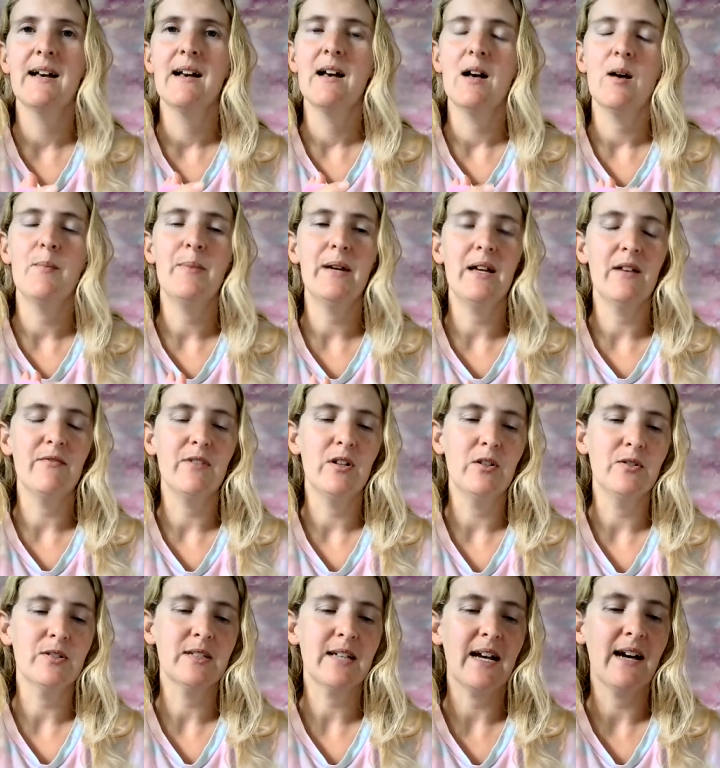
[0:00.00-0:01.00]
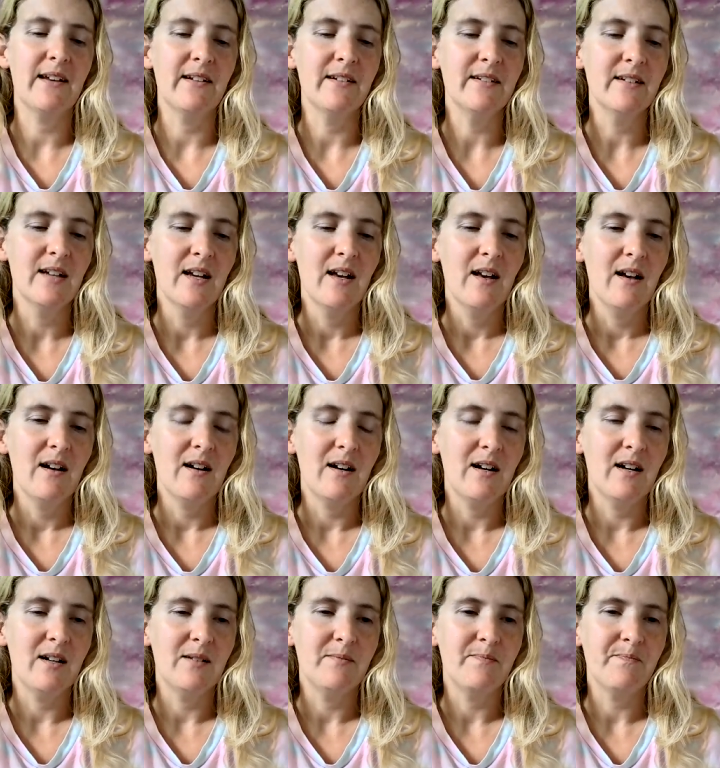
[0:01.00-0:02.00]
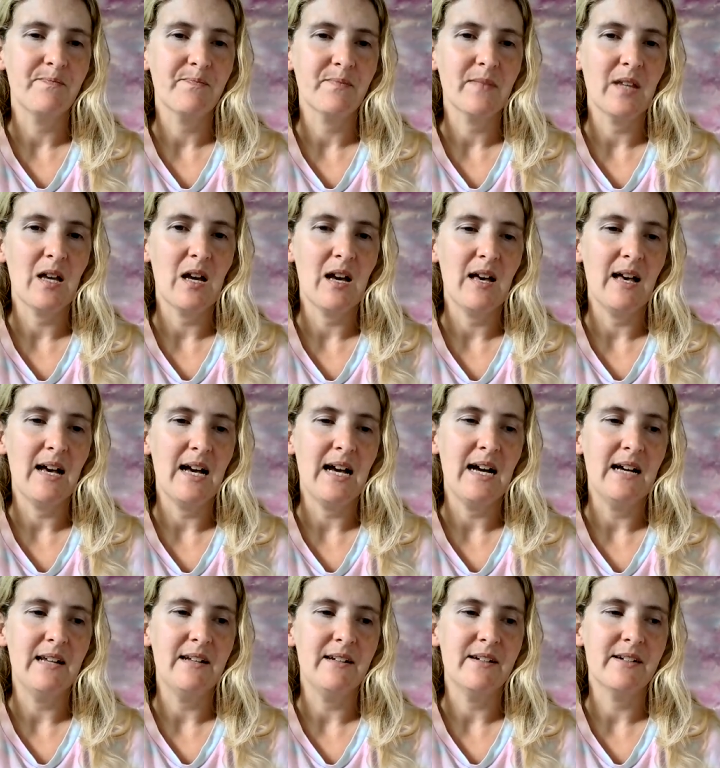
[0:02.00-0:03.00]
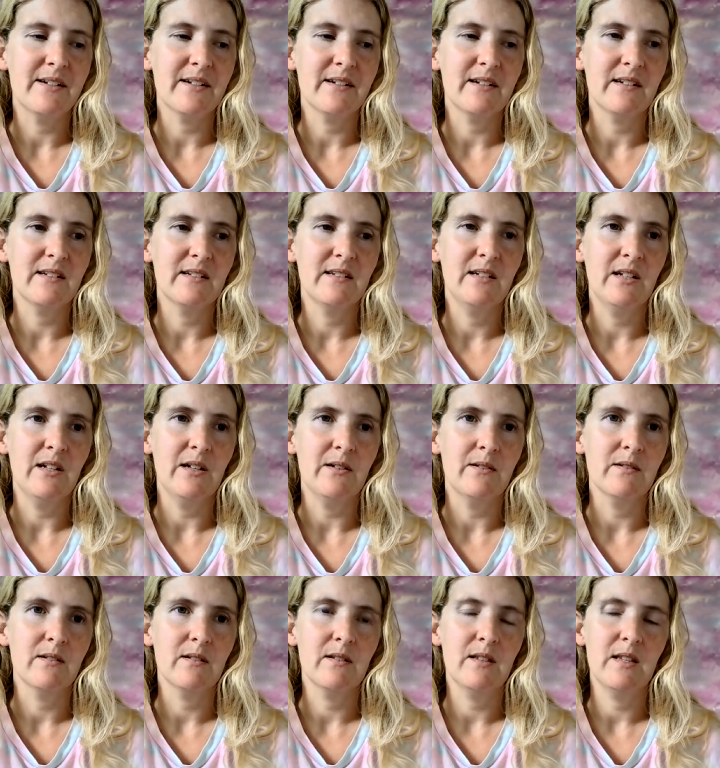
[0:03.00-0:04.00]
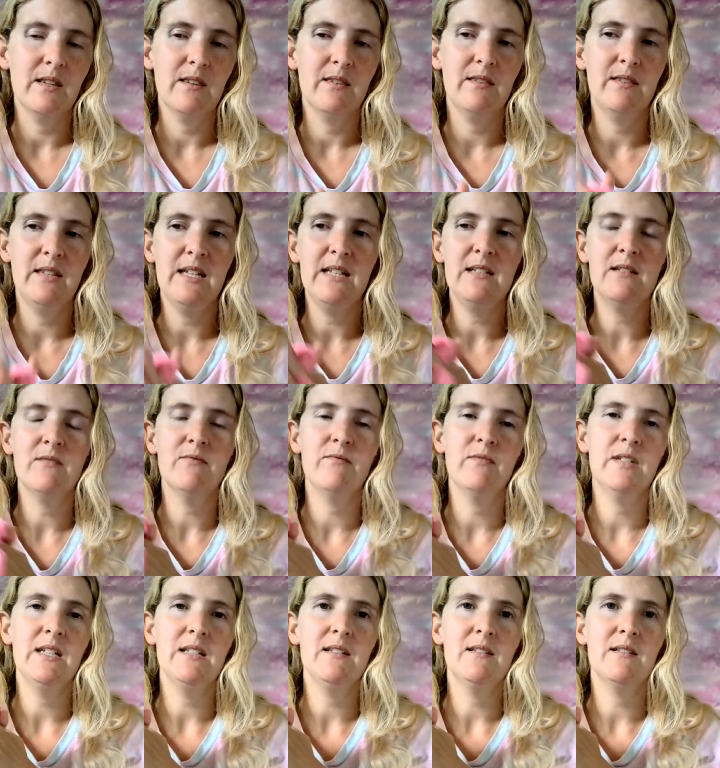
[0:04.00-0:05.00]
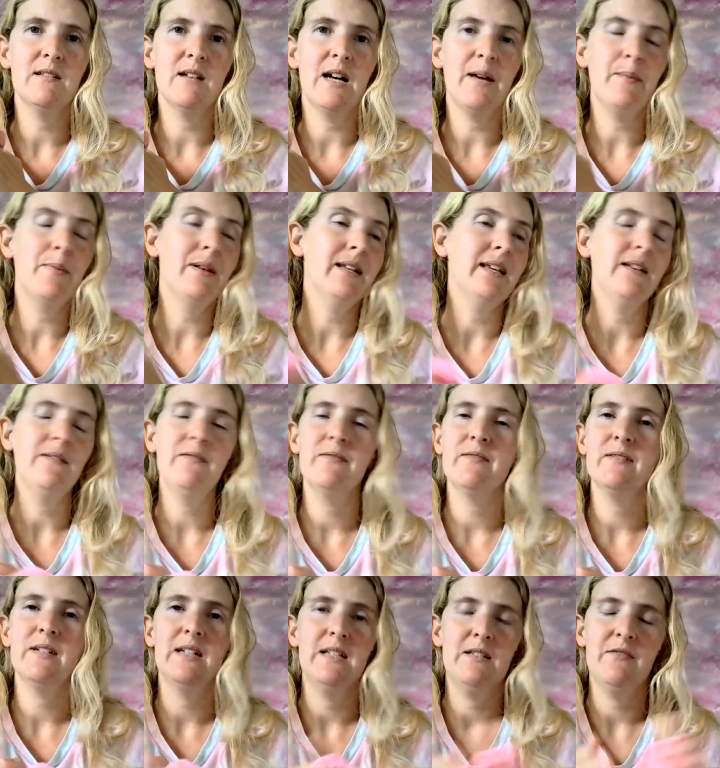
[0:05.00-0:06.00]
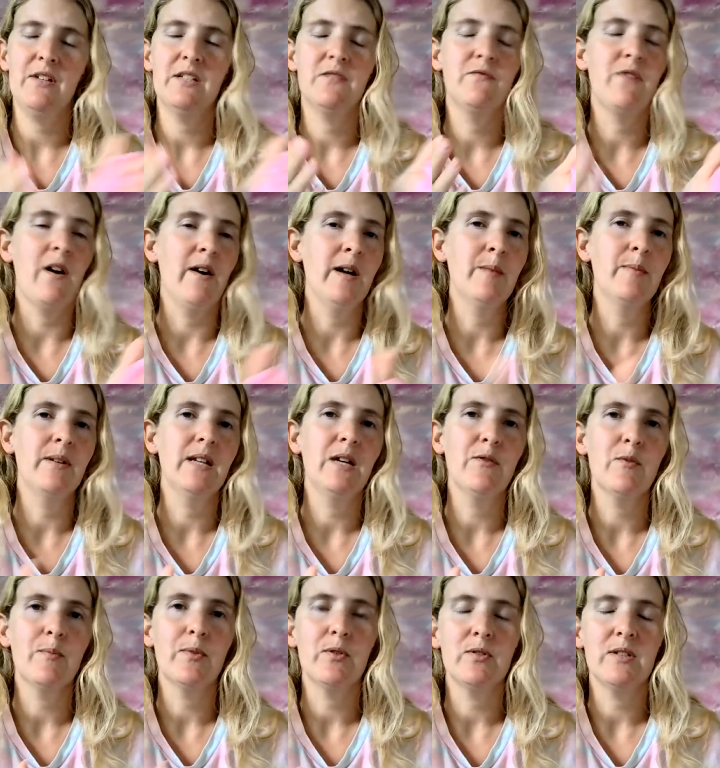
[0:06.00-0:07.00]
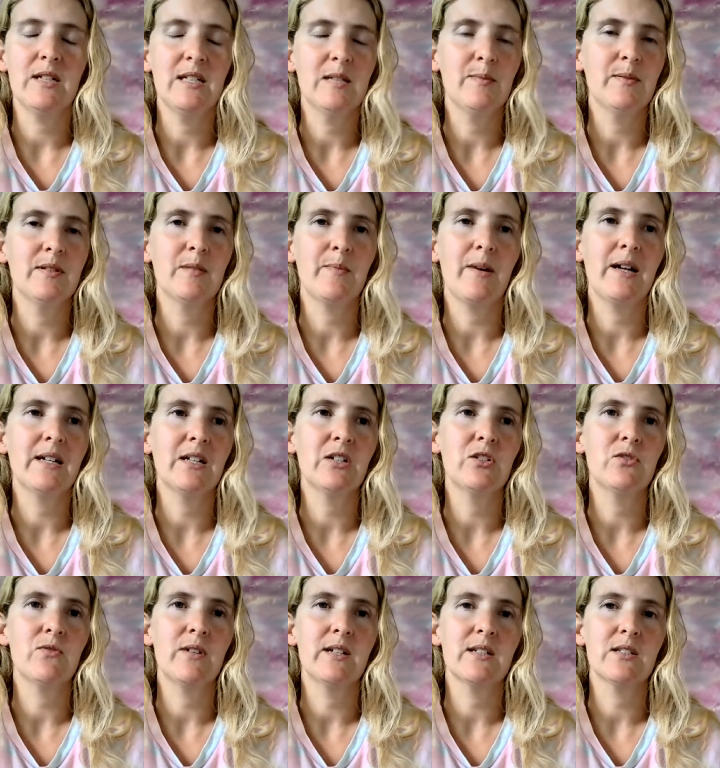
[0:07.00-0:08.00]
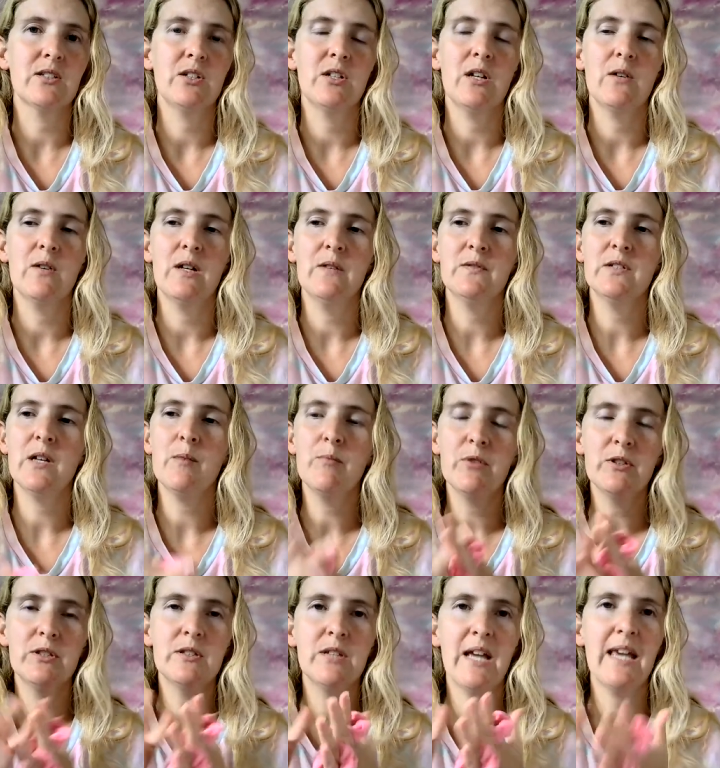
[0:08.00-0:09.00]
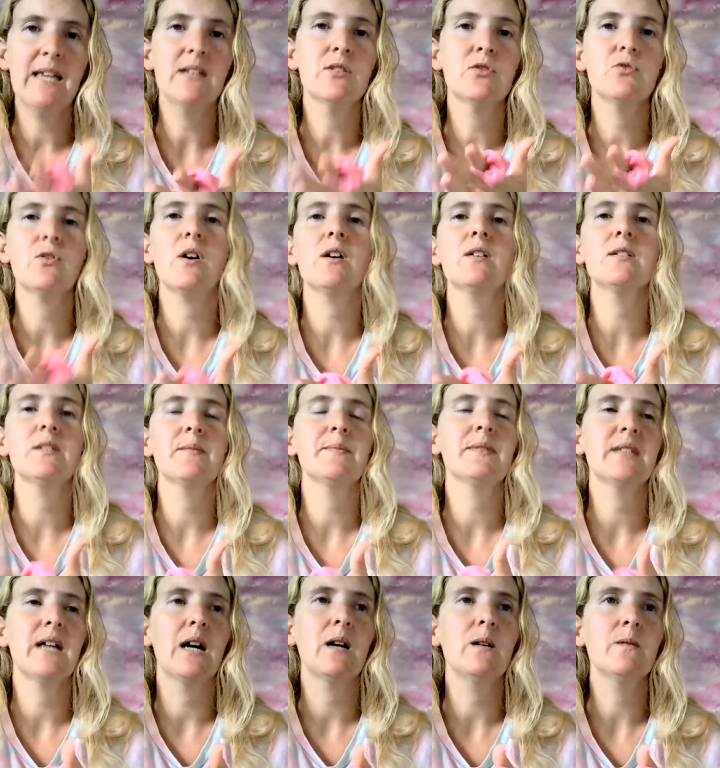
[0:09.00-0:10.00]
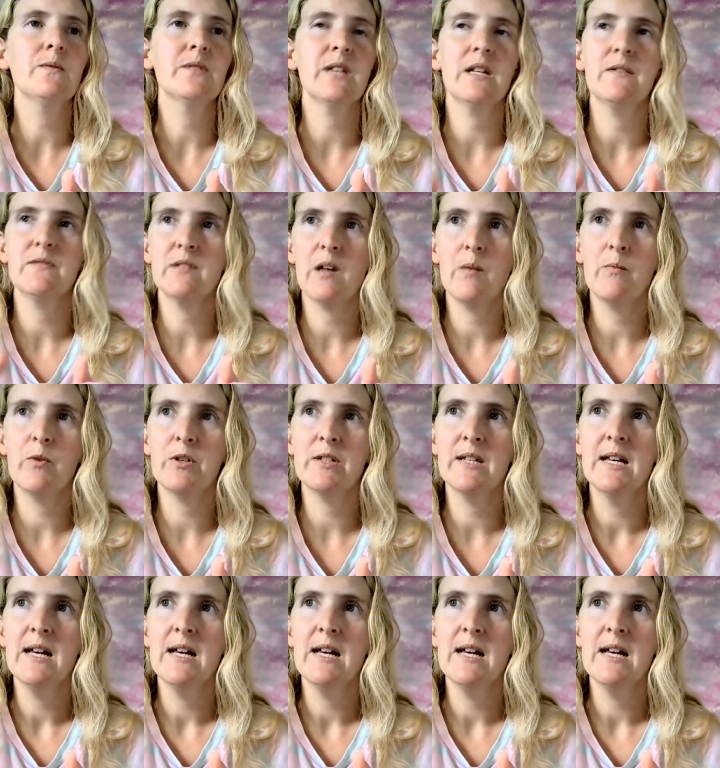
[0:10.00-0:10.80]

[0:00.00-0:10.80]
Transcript: bit of a loose cannon. Um, and you know, these these I believe it's it's very believable that he's been spiking drinks. You know, if someone takes drugs themselves, if someone